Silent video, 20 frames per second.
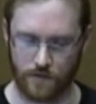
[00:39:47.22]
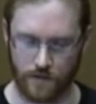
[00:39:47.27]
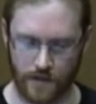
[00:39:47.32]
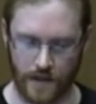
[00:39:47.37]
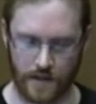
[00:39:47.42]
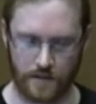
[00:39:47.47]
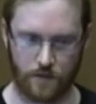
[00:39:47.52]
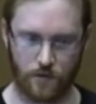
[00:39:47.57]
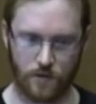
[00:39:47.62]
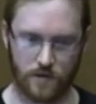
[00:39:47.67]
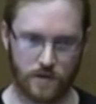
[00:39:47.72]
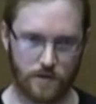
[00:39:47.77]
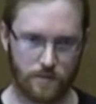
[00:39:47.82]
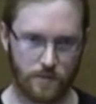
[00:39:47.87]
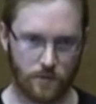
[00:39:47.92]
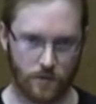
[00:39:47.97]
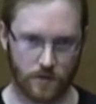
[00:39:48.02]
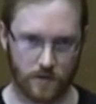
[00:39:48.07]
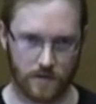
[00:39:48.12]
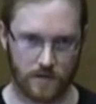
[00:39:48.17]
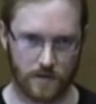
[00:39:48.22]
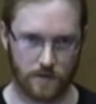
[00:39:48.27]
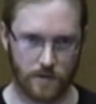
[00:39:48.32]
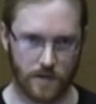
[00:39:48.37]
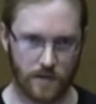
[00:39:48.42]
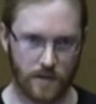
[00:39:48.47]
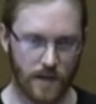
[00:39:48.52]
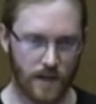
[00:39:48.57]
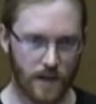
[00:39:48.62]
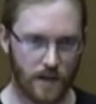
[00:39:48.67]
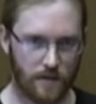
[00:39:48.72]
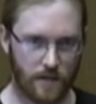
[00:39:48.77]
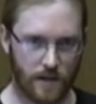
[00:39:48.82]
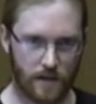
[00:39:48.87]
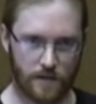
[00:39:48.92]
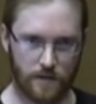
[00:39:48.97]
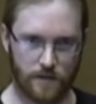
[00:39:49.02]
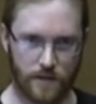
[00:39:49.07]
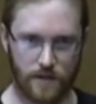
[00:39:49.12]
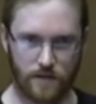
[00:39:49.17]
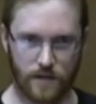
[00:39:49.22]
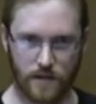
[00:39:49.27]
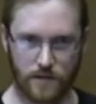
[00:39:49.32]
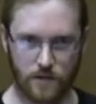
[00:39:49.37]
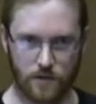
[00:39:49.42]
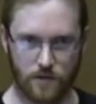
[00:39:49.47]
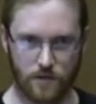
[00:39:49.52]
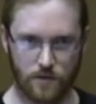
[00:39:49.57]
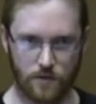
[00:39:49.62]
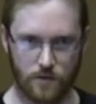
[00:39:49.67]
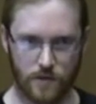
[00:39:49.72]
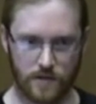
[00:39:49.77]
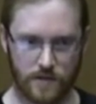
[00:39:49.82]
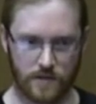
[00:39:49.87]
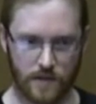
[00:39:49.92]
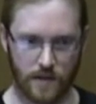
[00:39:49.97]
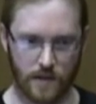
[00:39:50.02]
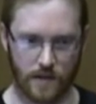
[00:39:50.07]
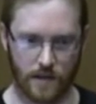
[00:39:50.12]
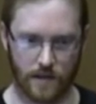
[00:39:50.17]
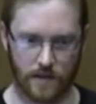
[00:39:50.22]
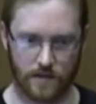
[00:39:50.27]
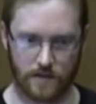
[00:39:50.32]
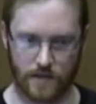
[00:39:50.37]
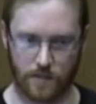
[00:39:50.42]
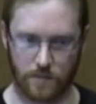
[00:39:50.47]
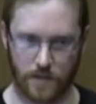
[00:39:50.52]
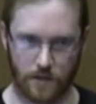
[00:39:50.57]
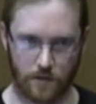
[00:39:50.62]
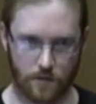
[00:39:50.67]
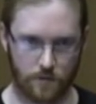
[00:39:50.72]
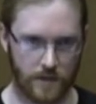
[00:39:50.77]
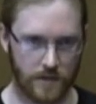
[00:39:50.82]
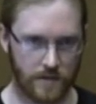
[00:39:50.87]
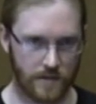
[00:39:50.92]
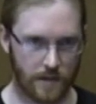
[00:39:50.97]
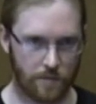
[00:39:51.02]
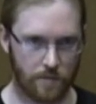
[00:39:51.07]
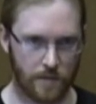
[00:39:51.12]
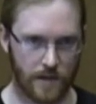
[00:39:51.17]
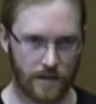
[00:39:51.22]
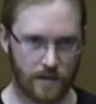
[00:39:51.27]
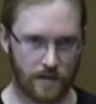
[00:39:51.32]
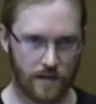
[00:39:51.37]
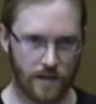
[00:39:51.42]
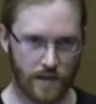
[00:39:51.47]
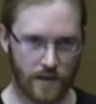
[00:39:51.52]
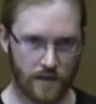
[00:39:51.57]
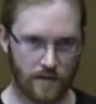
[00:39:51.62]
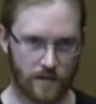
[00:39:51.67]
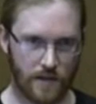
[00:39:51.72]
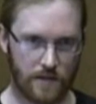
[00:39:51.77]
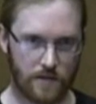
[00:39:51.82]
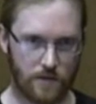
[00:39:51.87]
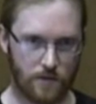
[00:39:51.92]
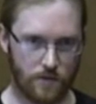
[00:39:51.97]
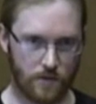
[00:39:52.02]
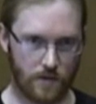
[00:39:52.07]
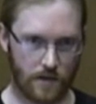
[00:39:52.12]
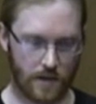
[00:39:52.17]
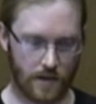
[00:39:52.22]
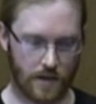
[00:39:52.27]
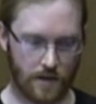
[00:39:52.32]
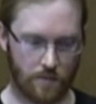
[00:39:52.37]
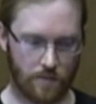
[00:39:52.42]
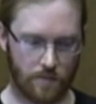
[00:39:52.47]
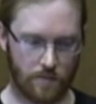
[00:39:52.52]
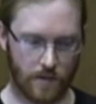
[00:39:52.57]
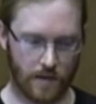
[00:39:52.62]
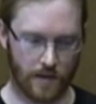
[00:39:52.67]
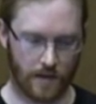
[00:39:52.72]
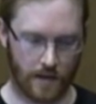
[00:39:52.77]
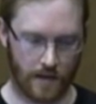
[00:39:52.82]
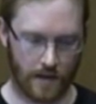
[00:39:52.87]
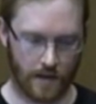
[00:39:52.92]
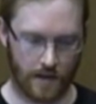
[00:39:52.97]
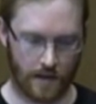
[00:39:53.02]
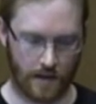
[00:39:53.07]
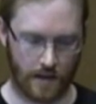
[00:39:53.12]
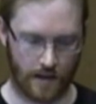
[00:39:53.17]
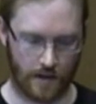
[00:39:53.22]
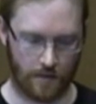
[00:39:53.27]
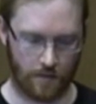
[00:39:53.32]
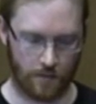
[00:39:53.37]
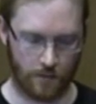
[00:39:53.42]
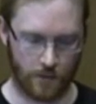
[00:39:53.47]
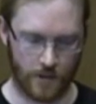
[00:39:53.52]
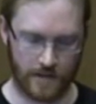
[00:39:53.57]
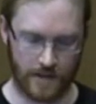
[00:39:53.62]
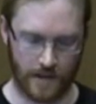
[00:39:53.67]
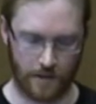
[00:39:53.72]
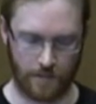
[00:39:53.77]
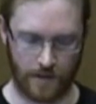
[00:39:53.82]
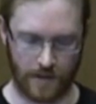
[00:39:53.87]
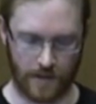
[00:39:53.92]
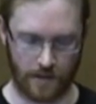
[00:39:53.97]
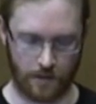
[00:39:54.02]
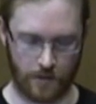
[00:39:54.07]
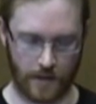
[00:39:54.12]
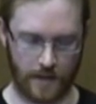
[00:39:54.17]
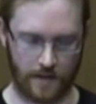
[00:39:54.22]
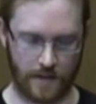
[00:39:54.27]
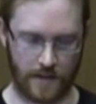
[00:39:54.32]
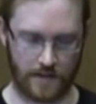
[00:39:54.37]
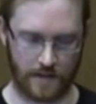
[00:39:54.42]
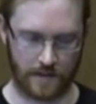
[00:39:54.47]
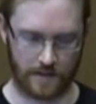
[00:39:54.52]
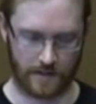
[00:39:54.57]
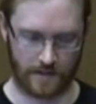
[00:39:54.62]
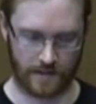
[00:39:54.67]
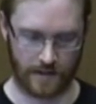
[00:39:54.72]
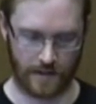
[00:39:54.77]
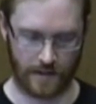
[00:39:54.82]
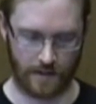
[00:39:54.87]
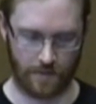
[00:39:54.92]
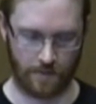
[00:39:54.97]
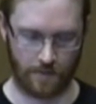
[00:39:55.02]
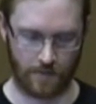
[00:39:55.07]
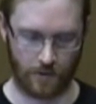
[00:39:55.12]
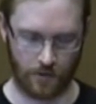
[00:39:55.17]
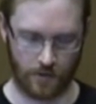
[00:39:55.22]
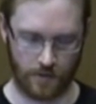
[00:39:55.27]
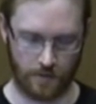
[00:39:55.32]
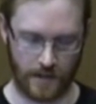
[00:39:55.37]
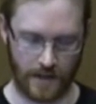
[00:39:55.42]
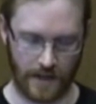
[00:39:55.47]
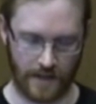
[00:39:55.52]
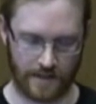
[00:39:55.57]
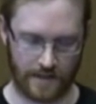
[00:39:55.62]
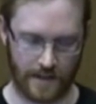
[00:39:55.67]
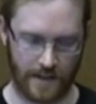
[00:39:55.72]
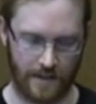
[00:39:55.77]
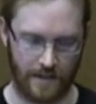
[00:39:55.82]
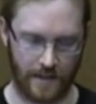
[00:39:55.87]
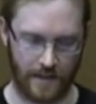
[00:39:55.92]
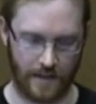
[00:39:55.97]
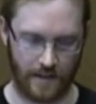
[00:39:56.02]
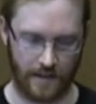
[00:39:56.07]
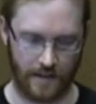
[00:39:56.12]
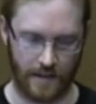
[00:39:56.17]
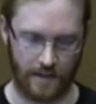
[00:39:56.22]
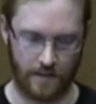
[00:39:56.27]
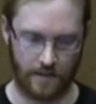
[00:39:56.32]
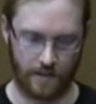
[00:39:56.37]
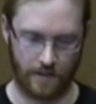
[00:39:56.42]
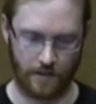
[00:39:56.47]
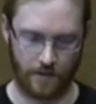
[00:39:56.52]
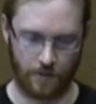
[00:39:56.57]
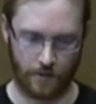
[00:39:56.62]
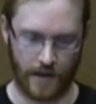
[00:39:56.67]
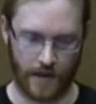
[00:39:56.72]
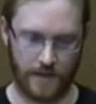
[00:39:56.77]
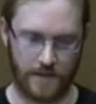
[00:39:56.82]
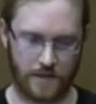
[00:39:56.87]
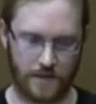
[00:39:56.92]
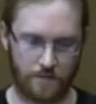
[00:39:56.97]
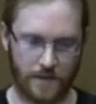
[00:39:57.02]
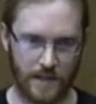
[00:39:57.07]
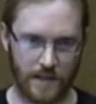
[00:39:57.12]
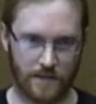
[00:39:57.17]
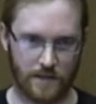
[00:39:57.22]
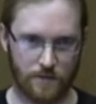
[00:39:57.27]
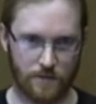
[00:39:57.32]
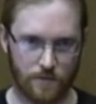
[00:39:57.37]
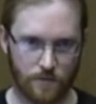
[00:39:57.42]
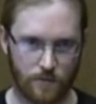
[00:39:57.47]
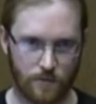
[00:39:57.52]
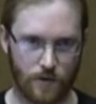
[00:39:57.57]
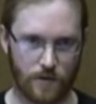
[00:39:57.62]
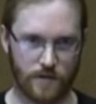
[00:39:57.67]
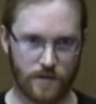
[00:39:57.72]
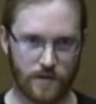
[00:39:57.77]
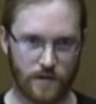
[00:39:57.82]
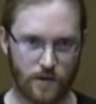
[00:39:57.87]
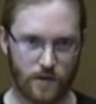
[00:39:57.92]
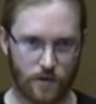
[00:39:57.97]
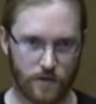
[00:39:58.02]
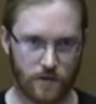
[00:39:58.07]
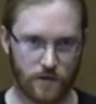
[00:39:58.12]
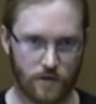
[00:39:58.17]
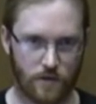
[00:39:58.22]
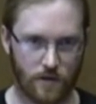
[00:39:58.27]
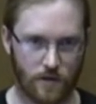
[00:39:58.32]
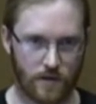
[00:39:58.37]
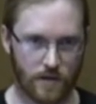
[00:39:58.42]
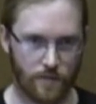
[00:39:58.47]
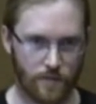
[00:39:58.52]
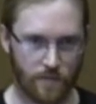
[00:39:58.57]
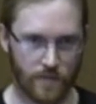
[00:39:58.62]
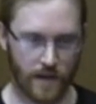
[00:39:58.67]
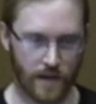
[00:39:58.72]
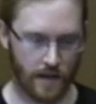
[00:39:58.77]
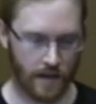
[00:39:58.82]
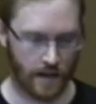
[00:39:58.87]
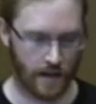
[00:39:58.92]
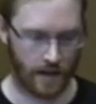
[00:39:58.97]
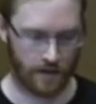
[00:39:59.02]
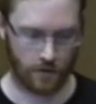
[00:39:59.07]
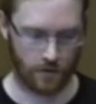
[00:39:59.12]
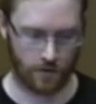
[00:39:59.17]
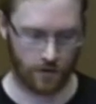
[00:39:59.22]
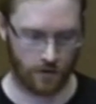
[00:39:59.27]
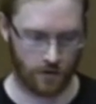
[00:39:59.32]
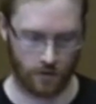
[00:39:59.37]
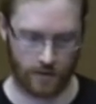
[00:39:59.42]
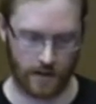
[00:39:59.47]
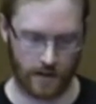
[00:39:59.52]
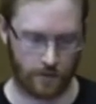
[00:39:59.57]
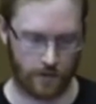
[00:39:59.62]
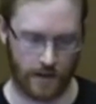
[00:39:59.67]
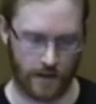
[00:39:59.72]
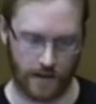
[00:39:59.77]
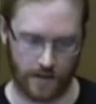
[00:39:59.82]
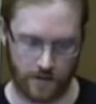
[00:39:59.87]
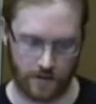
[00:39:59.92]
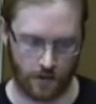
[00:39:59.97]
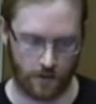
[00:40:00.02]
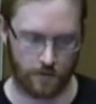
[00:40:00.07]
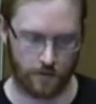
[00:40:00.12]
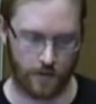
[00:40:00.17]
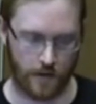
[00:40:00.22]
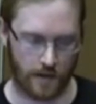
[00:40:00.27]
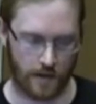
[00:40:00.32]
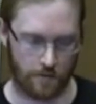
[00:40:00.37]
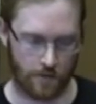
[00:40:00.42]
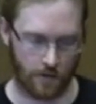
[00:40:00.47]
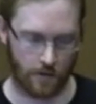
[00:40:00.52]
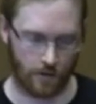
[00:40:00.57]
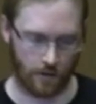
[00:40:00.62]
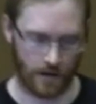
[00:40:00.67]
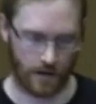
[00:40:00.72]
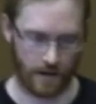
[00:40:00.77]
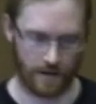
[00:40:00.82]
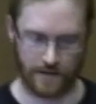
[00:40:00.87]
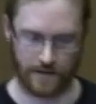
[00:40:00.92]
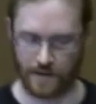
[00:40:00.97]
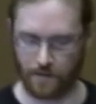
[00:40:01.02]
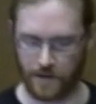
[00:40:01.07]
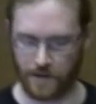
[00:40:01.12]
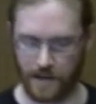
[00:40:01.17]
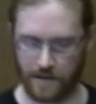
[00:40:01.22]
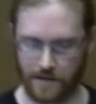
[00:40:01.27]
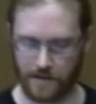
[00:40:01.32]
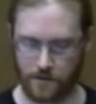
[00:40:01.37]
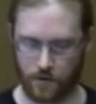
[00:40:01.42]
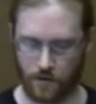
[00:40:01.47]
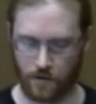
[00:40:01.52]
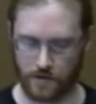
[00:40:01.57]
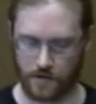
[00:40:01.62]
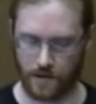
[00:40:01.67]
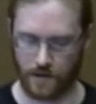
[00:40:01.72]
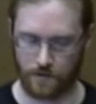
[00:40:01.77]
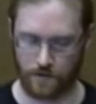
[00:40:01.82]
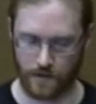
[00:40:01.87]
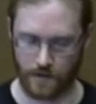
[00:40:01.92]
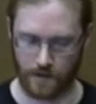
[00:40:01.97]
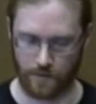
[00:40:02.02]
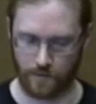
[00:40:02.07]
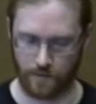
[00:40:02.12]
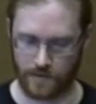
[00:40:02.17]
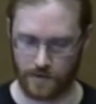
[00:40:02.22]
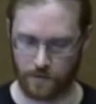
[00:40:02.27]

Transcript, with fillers: that noticeable. The other thing that you can do is some kind of resampling, that you resample in a way that it's going to be exactly at the right speed for the audio clock. And you can do that in software, or in some cases you also have